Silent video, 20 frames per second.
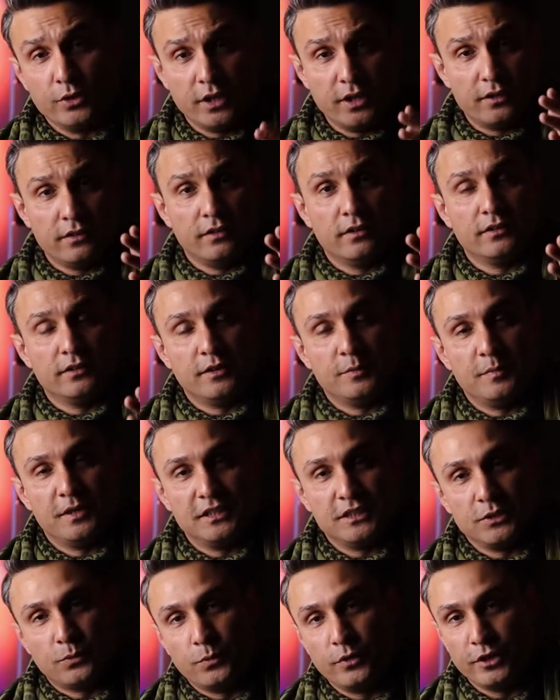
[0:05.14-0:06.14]
yet another
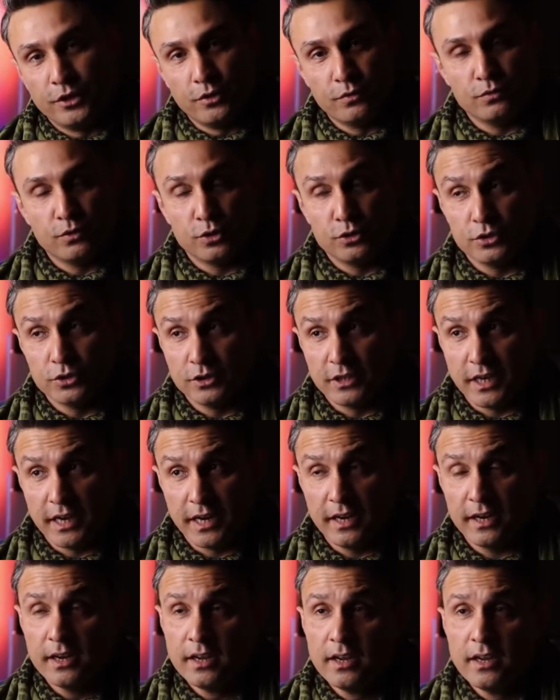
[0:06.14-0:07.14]
amazing video for
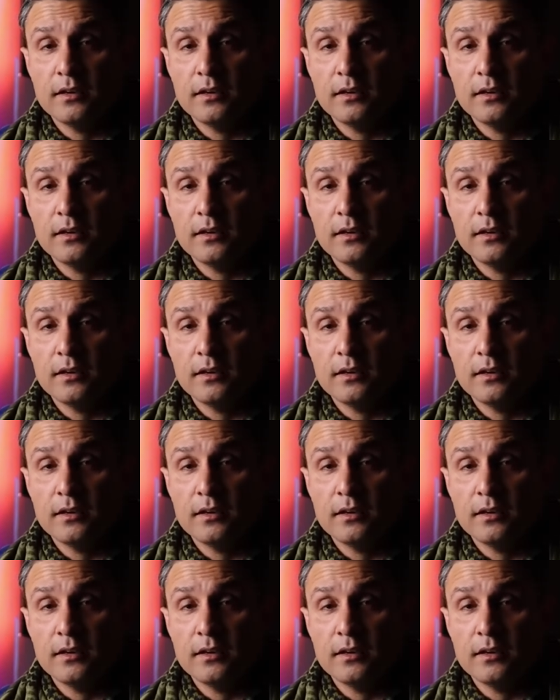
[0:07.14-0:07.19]
today.